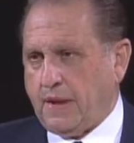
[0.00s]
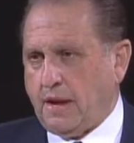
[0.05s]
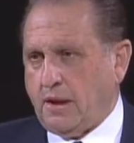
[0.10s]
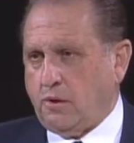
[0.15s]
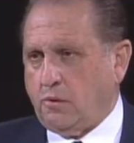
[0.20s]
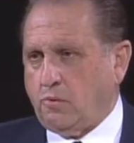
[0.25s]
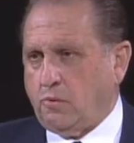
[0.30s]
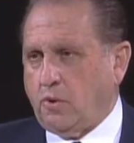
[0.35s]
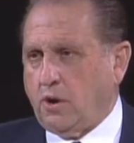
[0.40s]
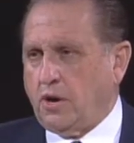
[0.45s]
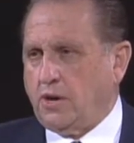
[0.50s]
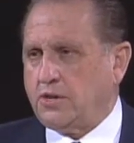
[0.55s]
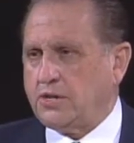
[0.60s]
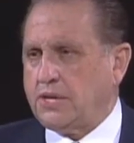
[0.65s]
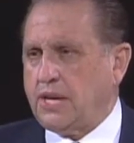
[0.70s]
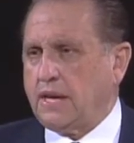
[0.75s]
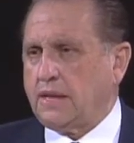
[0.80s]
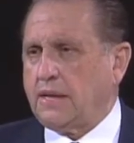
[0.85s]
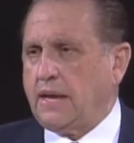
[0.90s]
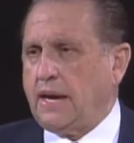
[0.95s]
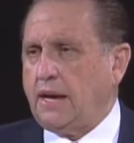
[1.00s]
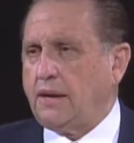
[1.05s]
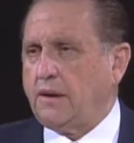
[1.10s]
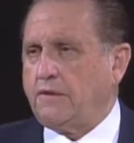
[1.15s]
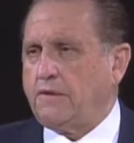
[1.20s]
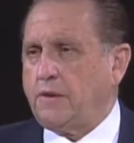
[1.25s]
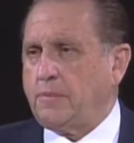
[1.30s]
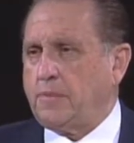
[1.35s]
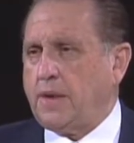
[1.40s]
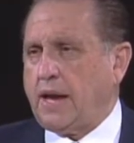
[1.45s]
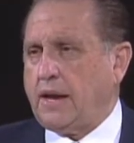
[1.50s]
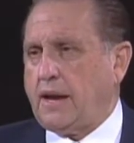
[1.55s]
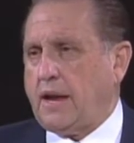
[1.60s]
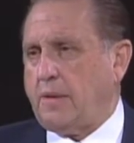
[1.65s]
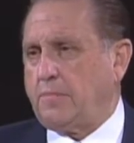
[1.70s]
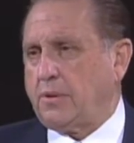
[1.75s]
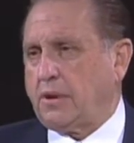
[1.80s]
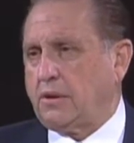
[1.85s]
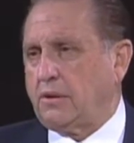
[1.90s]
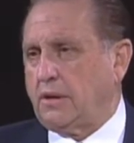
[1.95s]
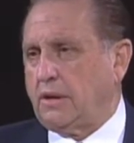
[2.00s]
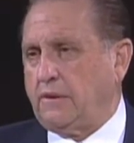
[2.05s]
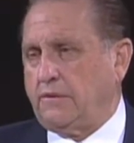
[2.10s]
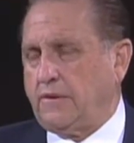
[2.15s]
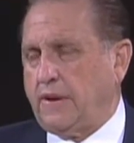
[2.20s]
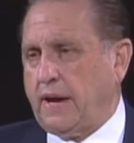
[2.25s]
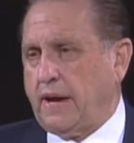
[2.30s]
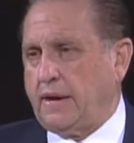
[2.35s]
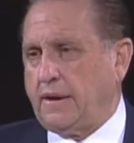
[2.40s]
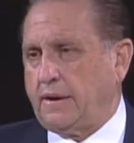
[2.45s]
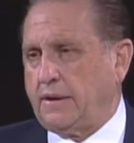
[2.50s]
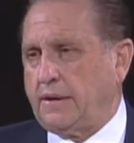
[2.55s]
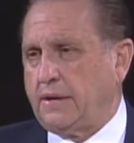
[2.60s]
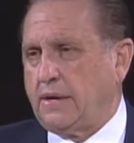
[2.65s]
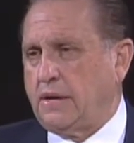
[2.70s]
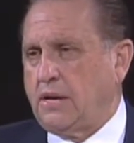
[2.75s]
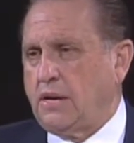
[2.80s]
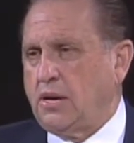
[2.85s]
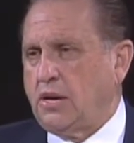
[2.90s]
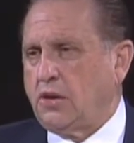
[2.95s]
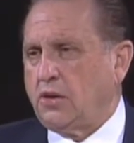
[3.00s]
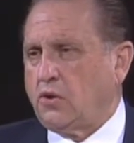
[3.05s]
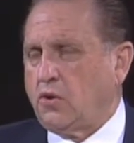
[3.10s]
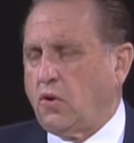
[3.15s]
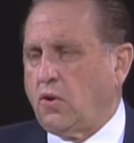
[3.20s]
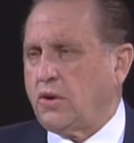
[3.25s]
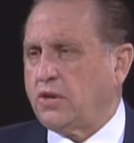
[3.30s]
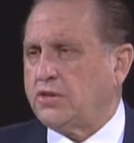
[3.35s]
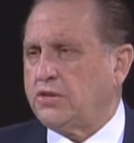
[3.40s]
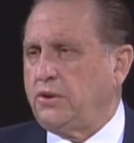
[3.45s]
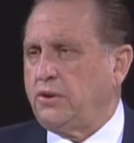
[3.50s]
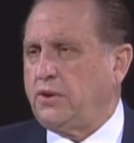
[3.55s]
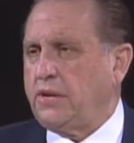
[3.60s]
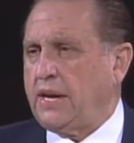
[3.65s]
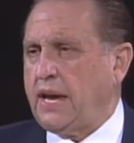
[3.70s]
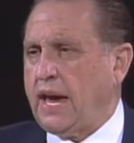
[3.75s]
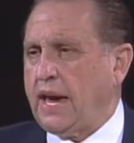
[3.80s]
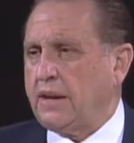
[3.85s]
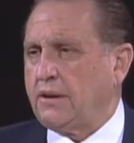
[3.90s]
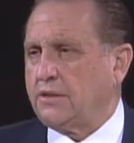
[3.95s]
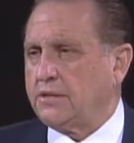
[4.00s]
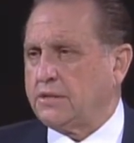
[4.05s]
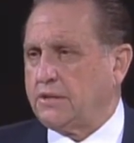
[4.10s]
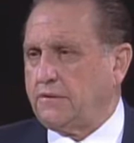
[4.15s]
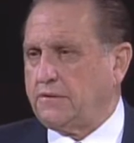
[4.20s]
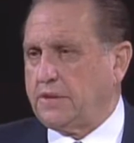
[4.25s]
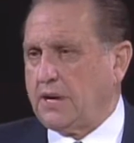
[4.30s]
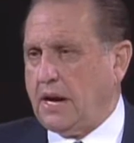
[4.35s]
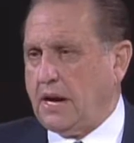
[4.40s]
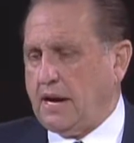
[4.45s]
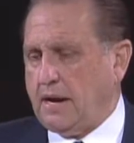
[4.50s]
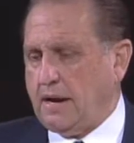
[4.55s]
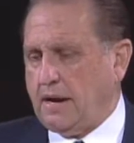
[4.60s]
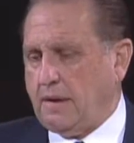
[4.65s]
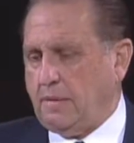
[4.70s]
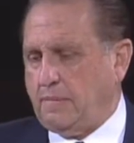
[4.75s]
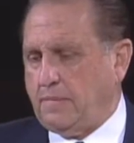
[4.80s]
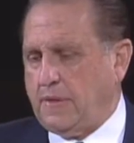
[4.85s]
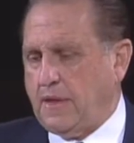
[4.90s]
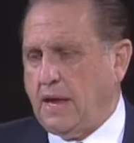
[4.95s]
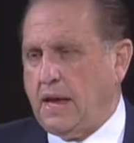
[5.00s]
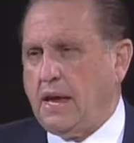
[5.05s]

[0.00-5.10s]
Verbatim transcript: Words that linger from that epical event course through the annals of time